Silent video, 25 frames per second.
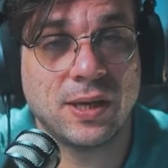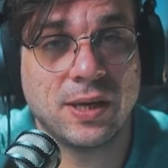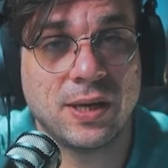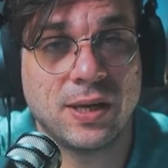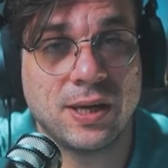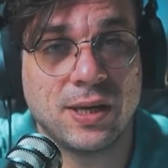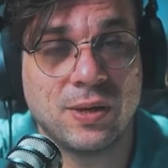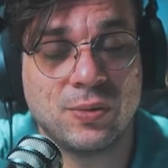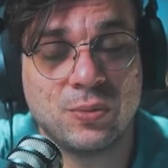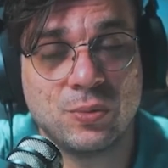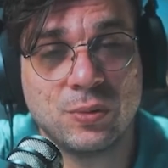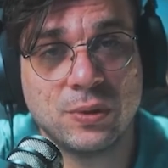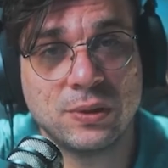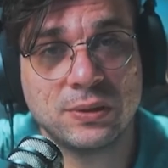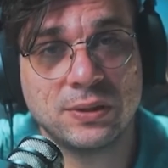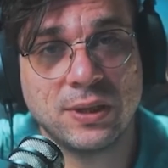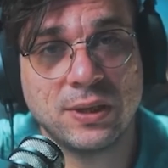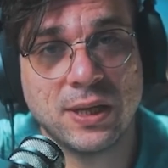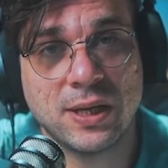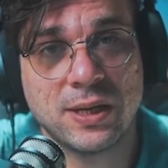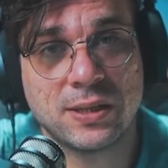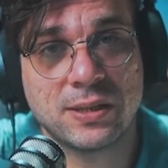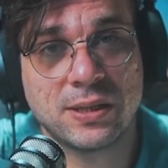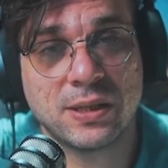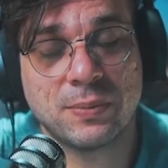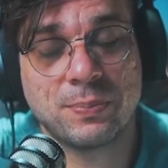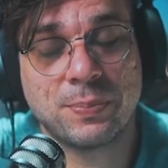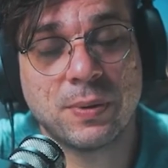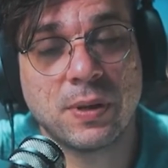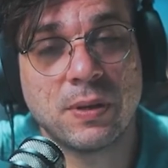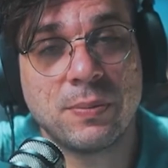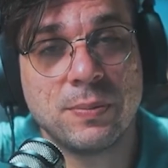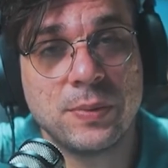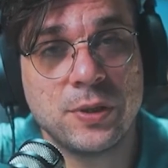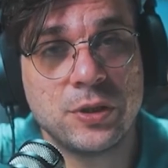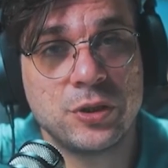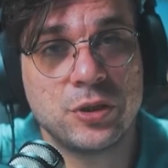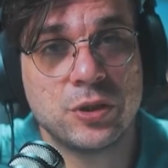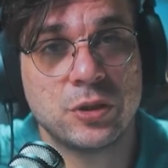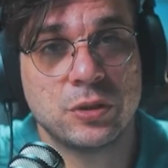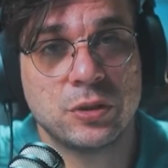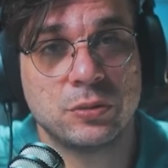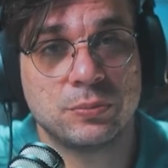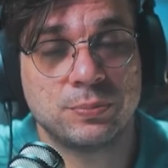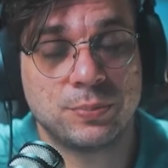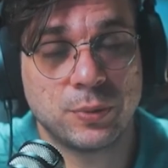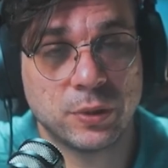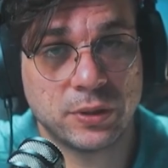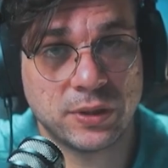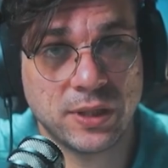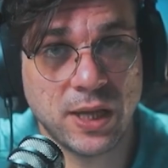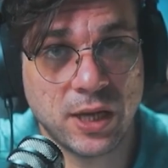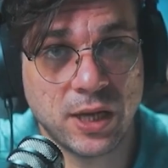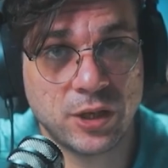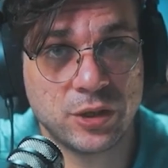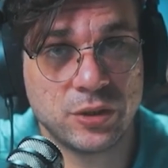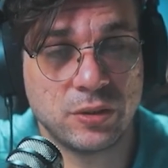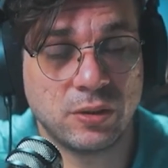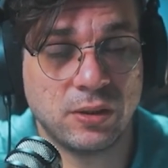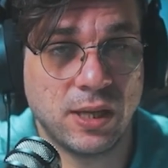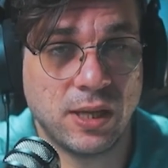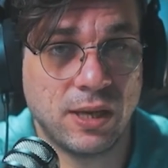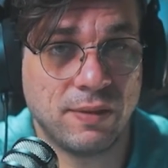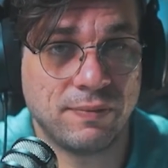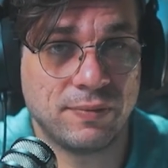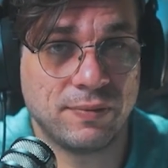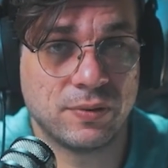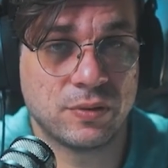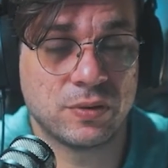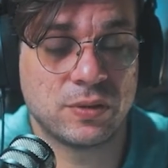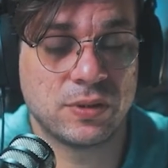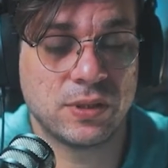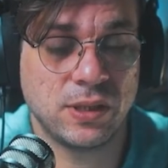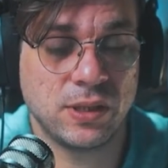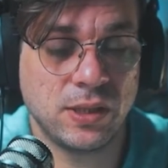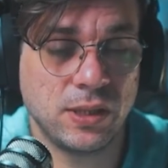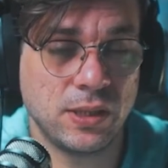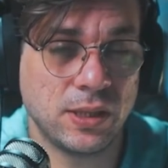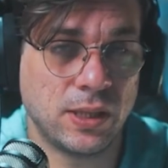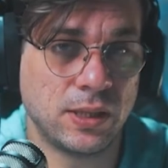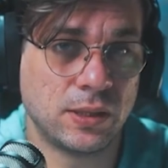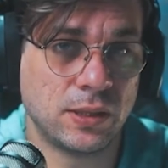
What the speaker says: what are the permission protection levels in